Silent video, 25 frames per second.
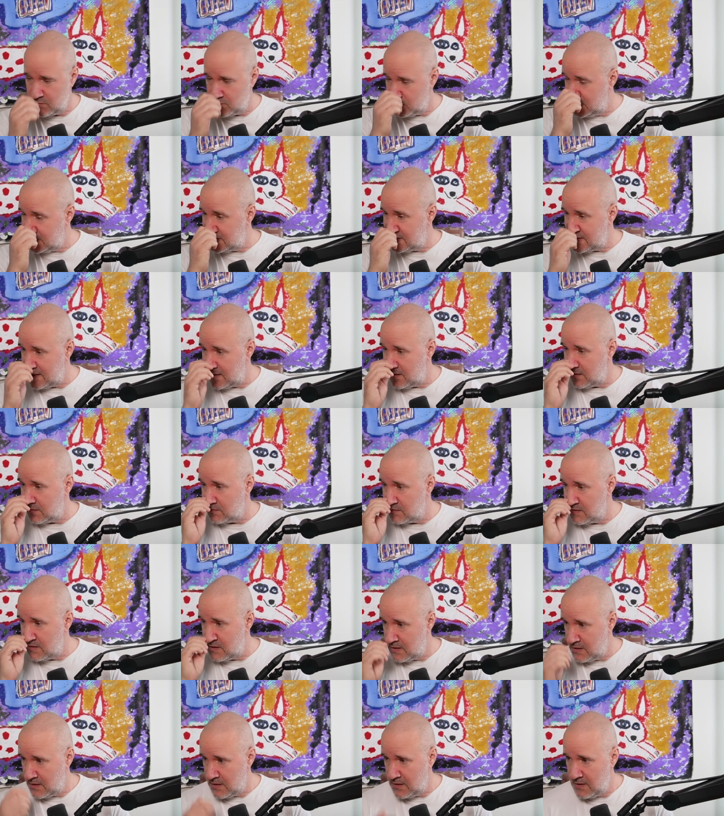Retail
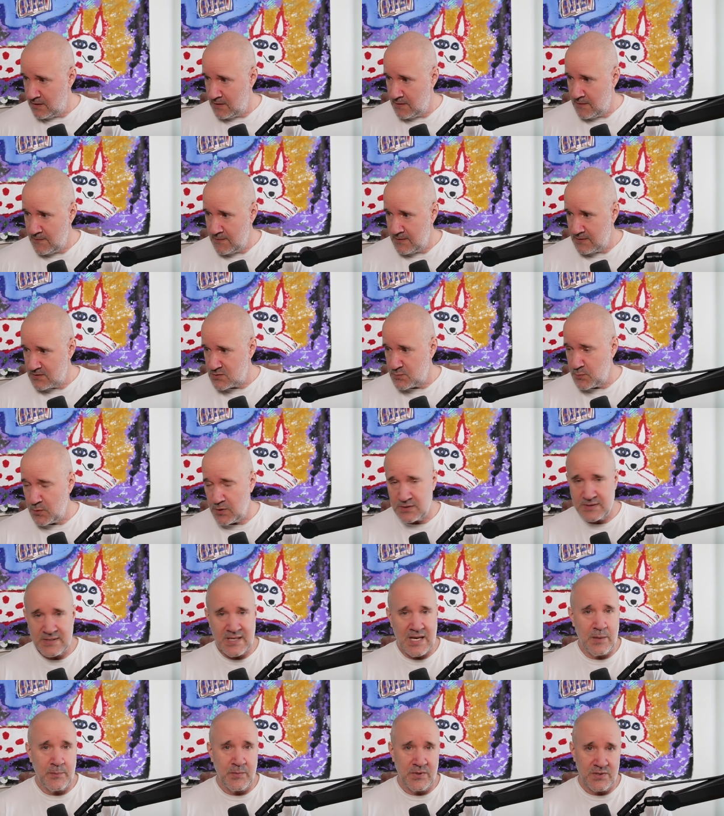small
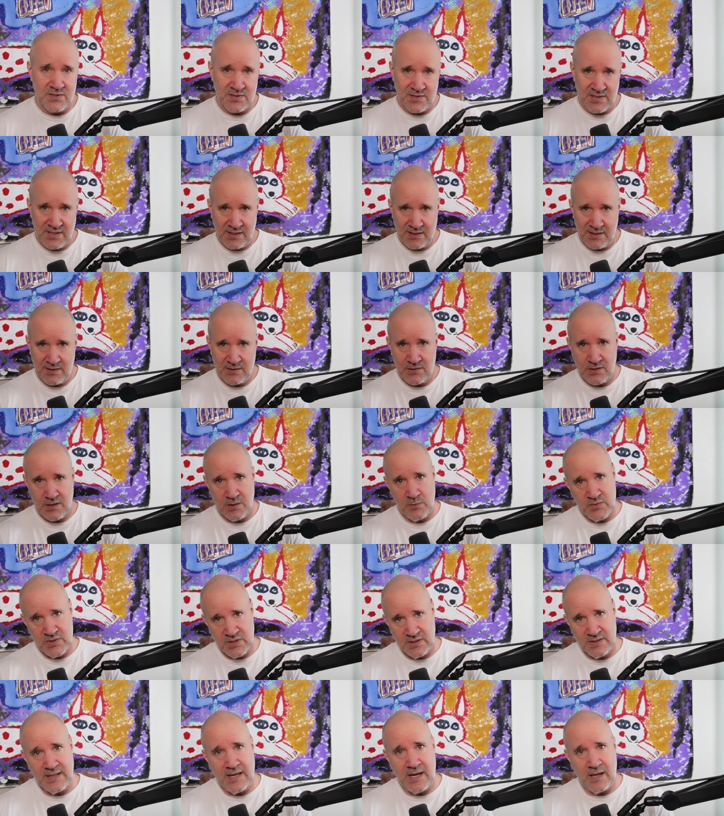timers think in
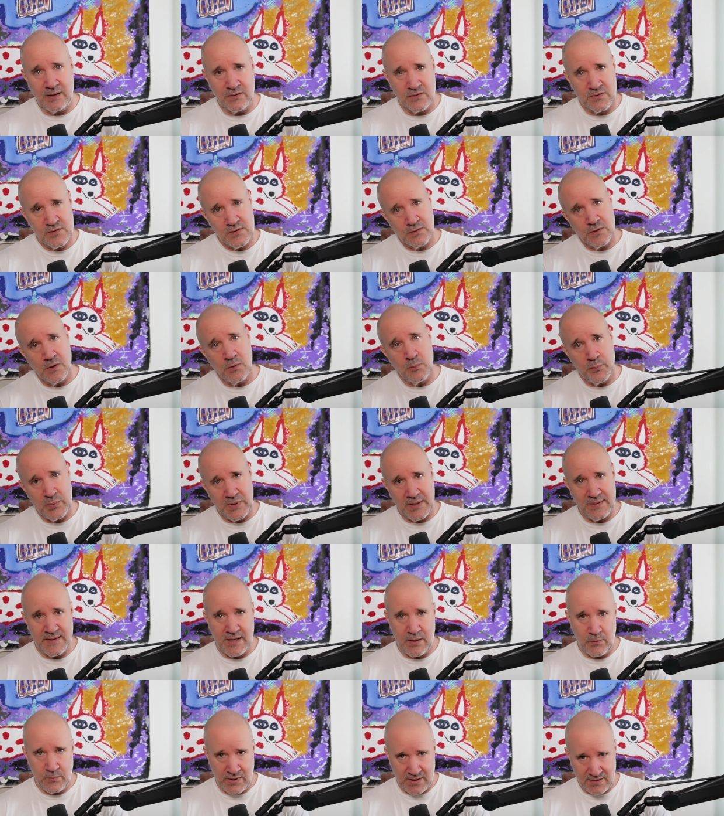terms of dollars. So don't be
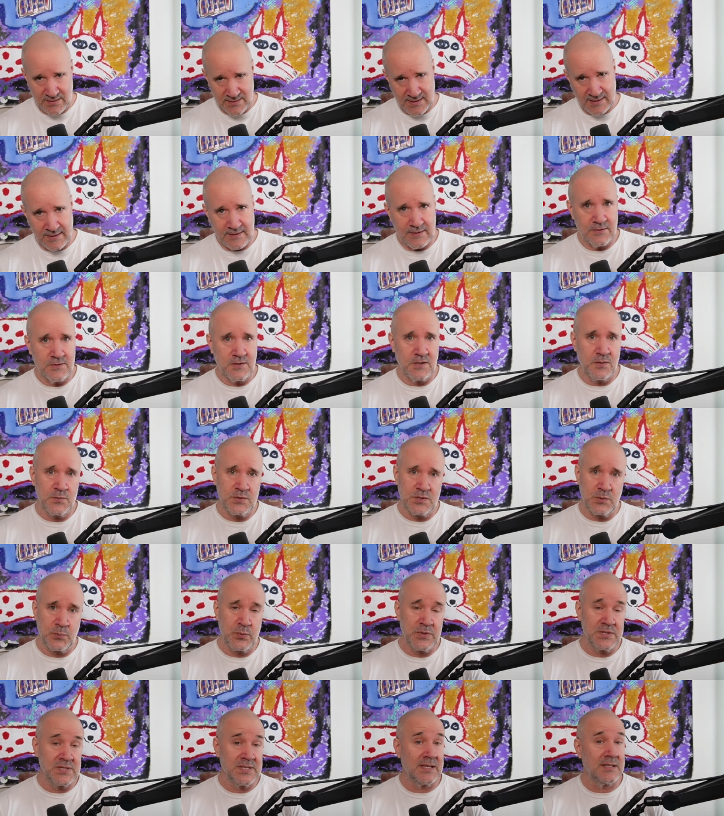that way. Think in terms
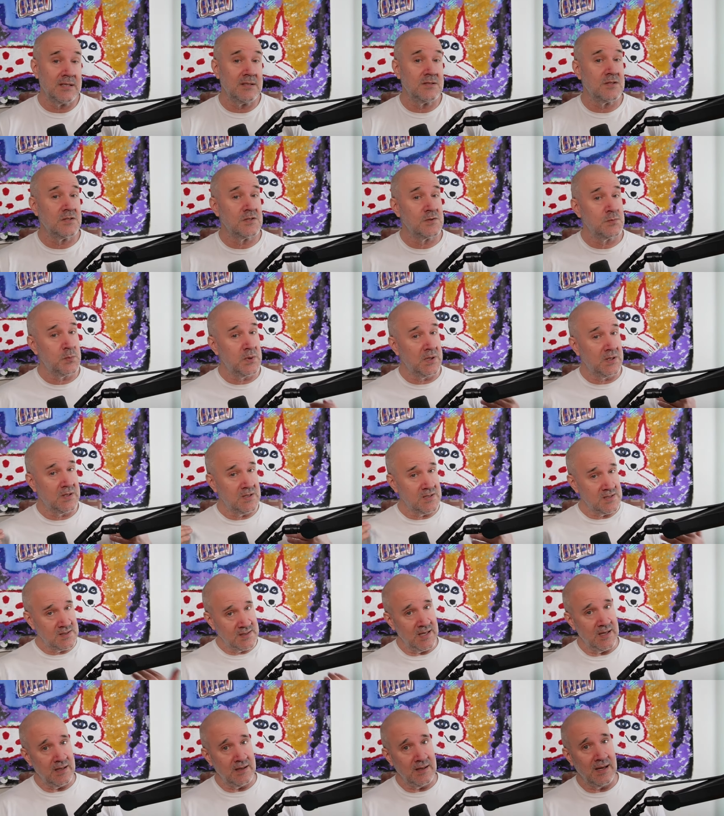of percentages because
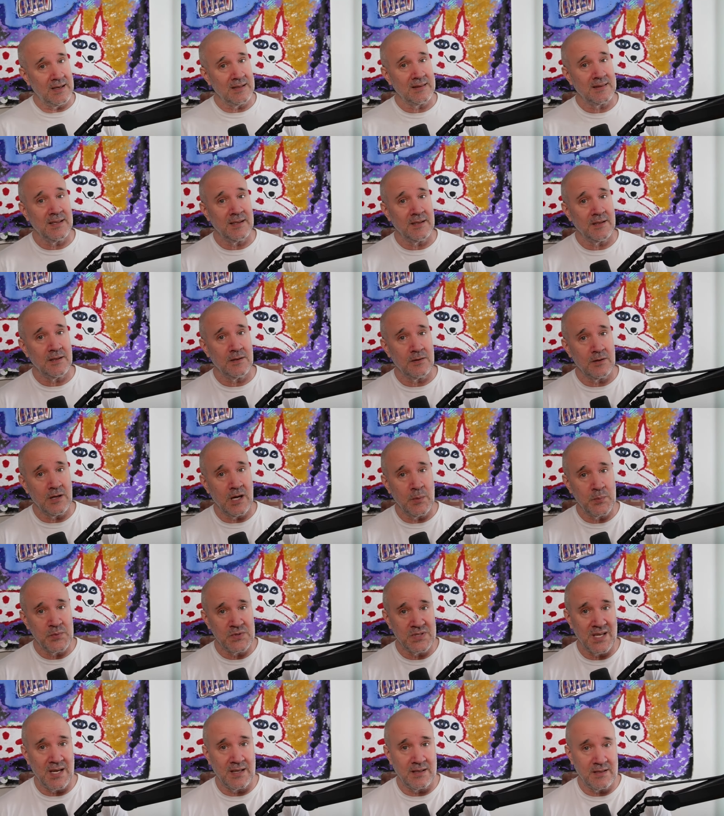then I think your
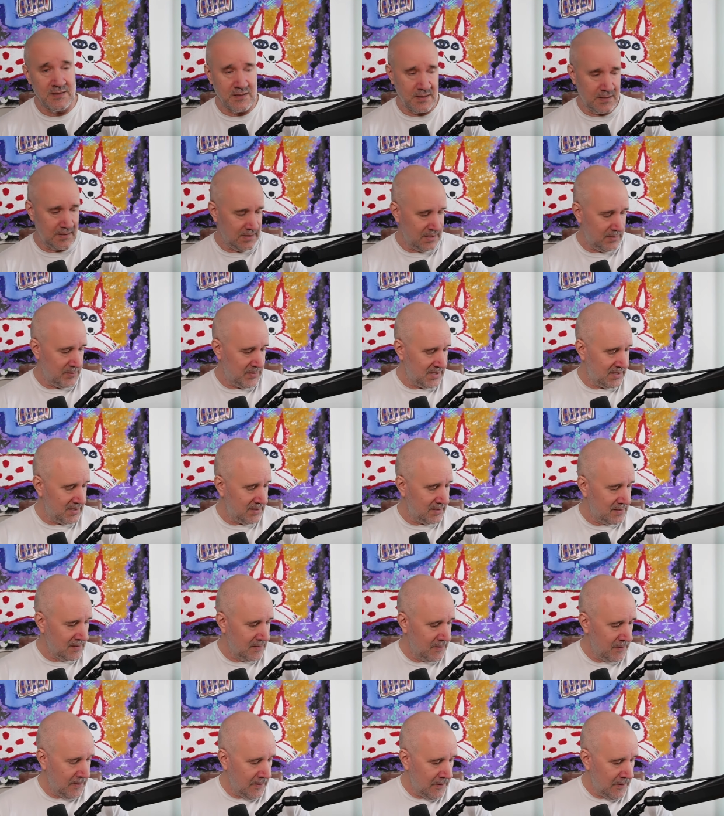upside is unlimited.